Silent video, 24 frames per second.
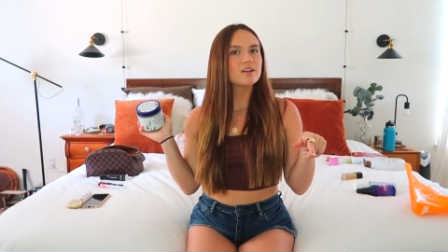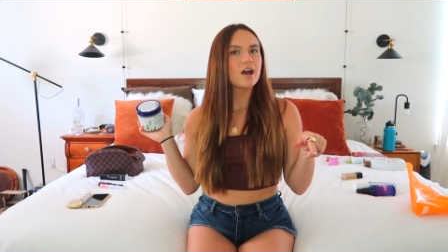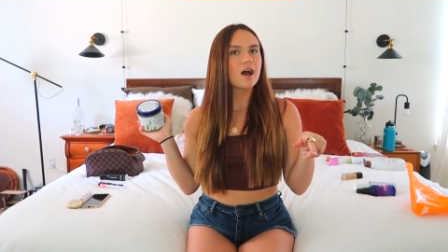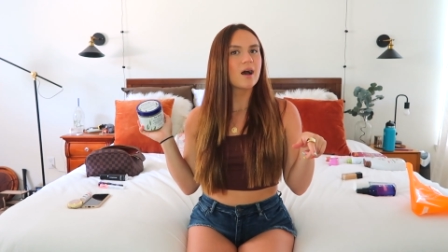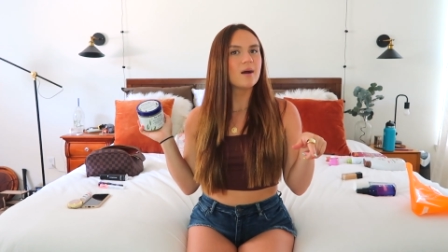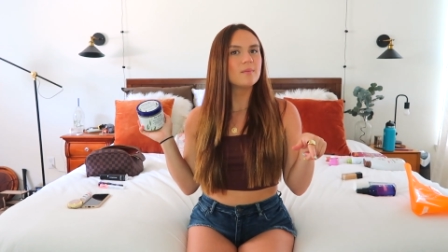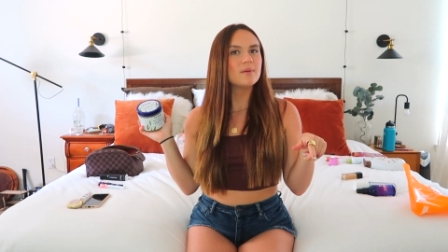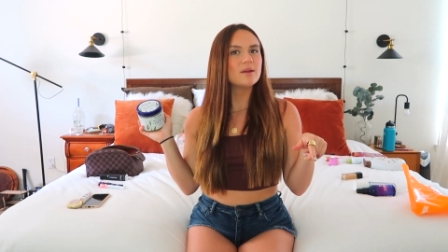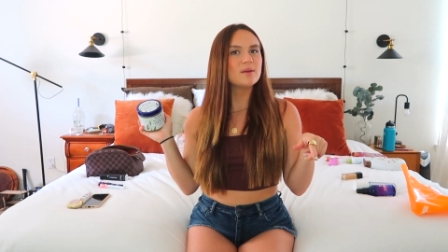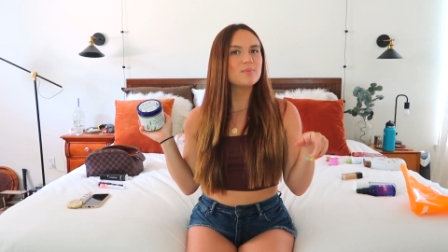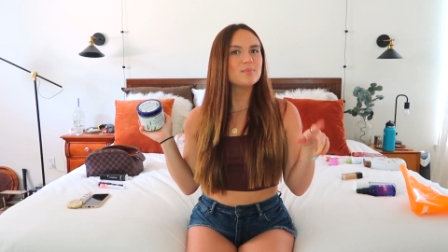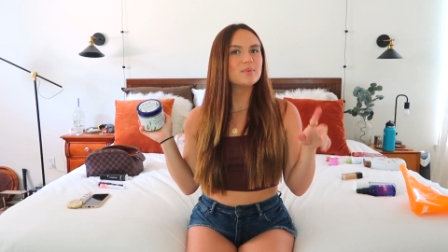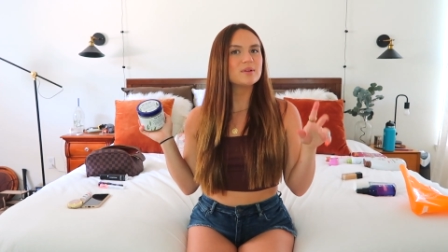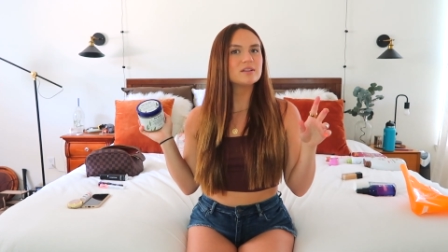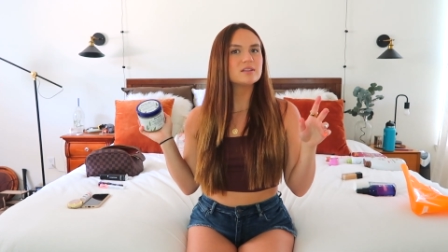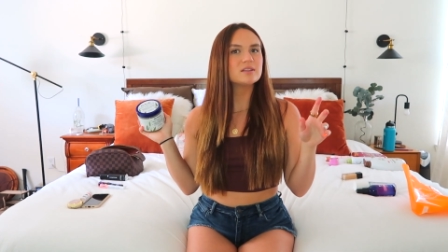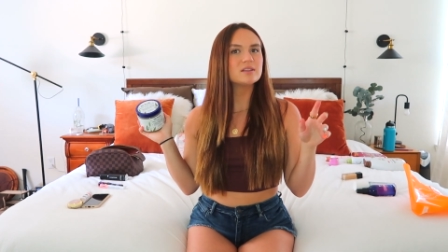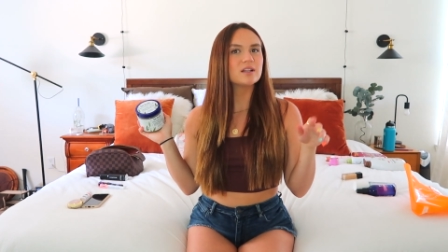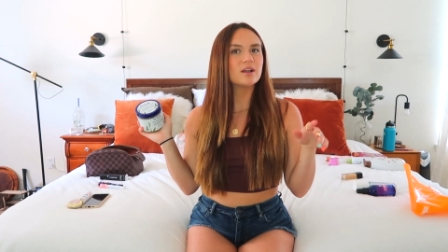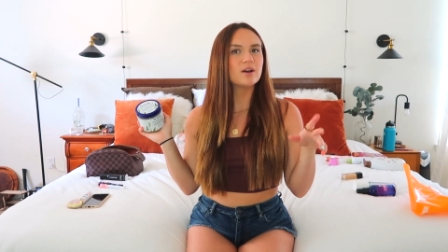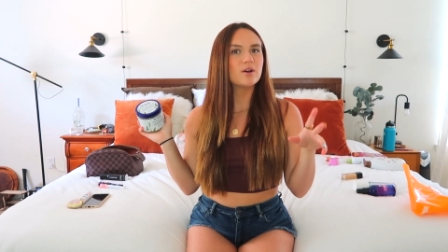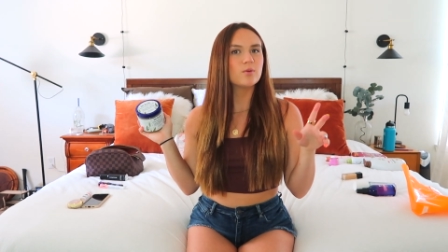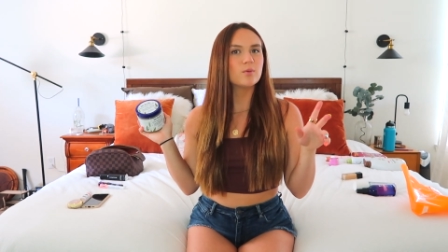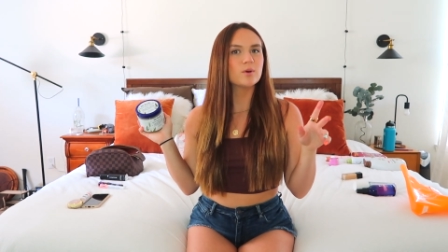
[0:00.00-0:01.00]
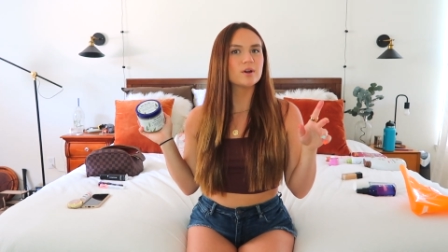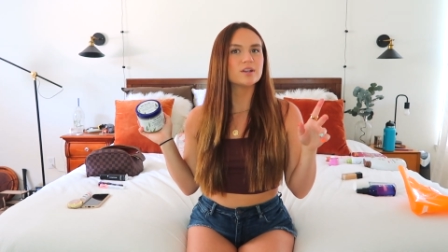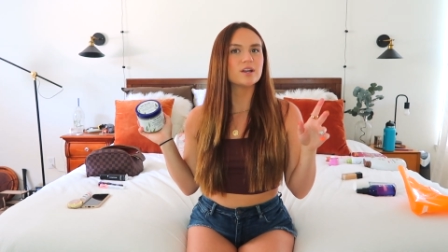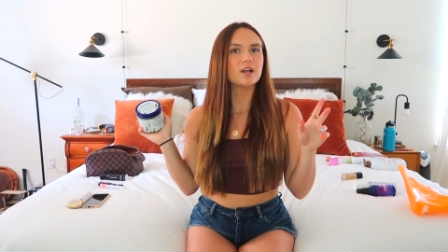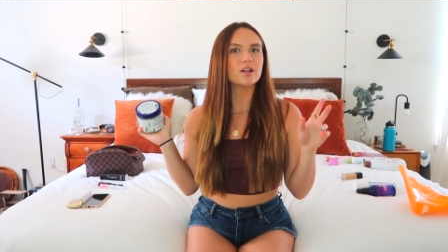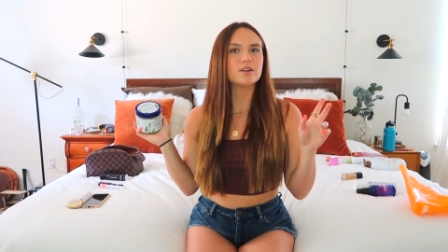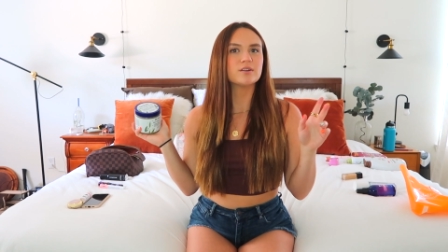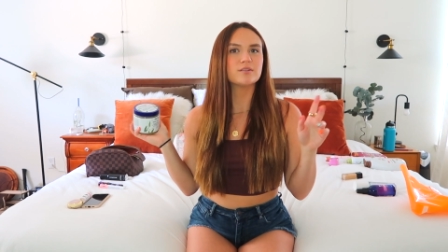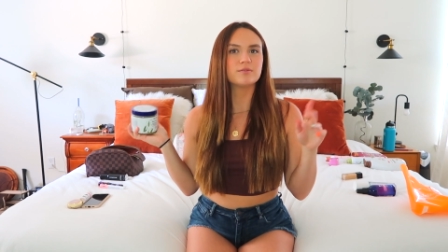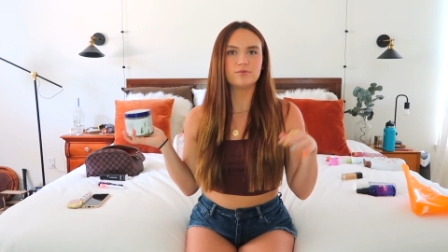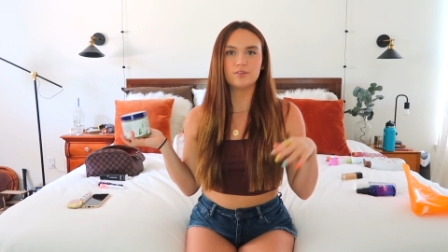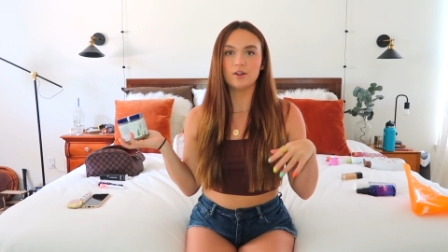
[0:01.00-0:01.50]
Comment below where
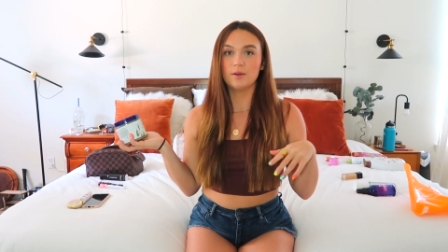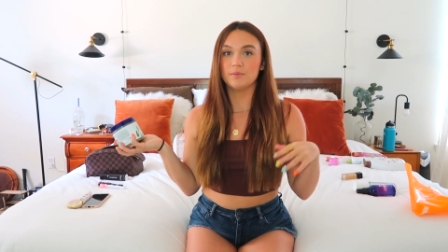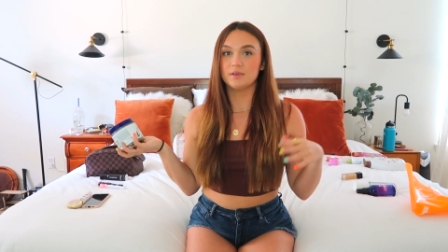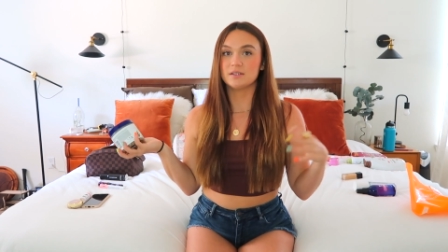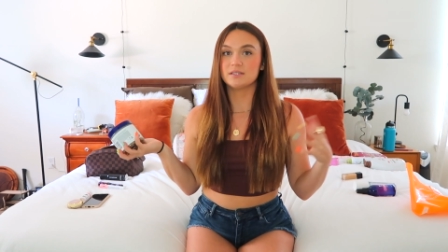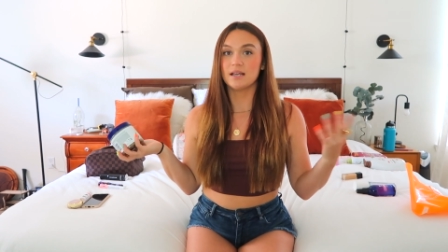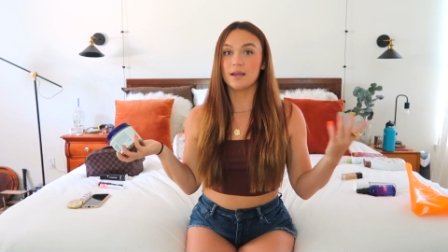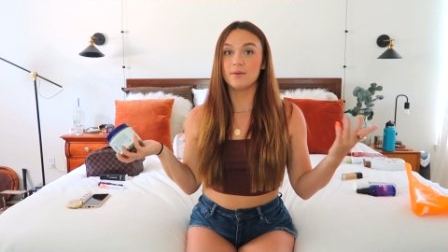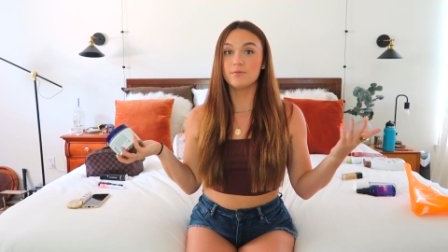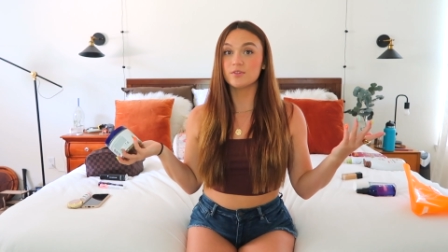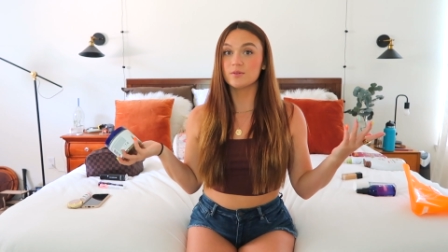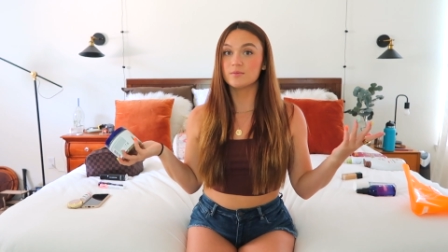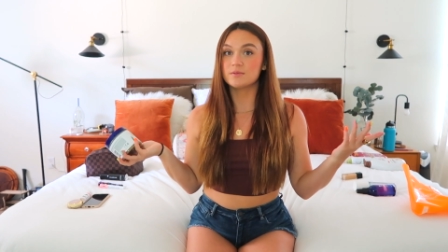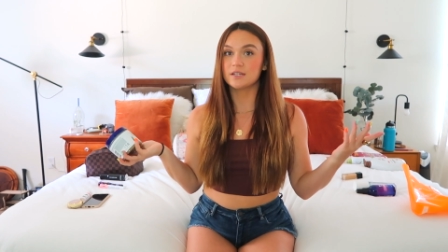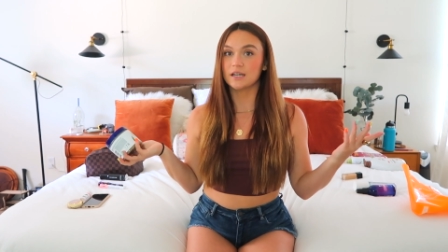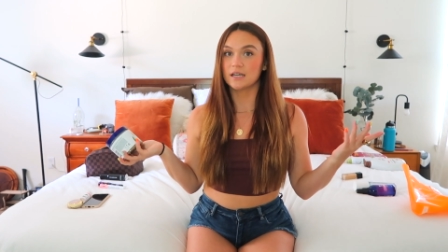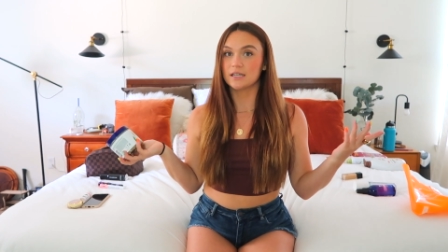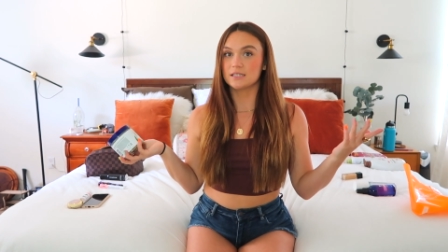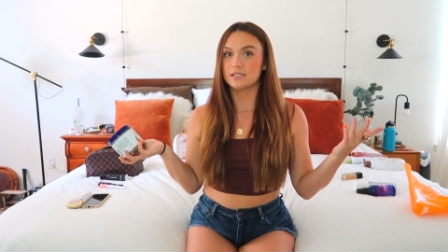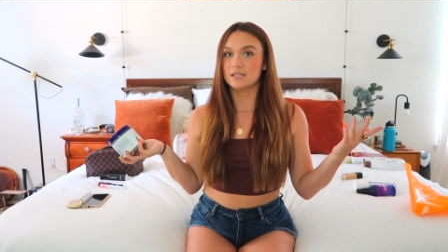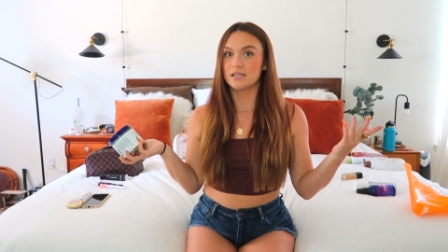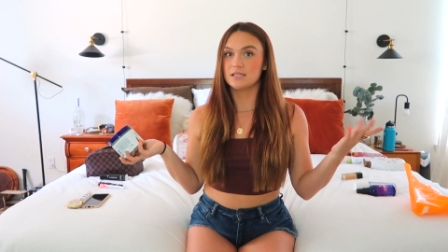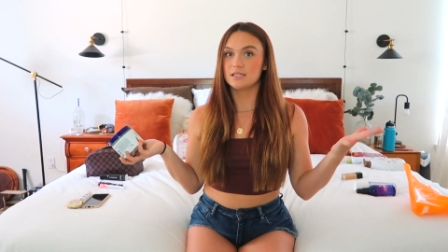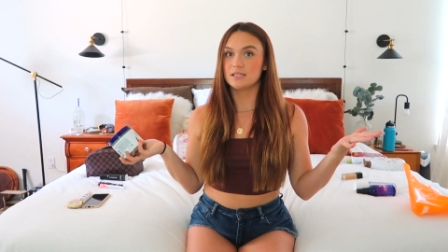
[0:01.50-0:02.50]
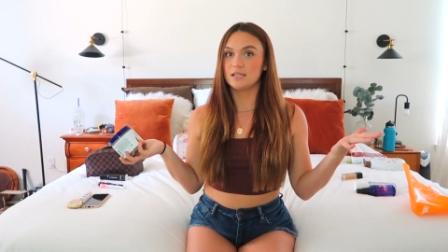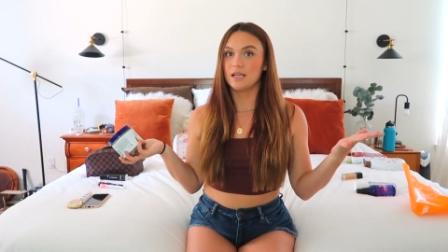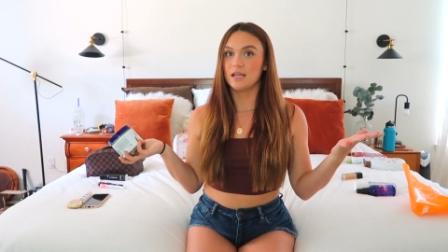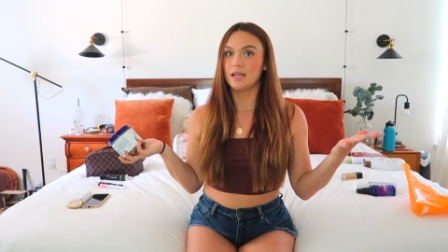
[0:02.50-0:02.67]
y'all are from because I'm from Texas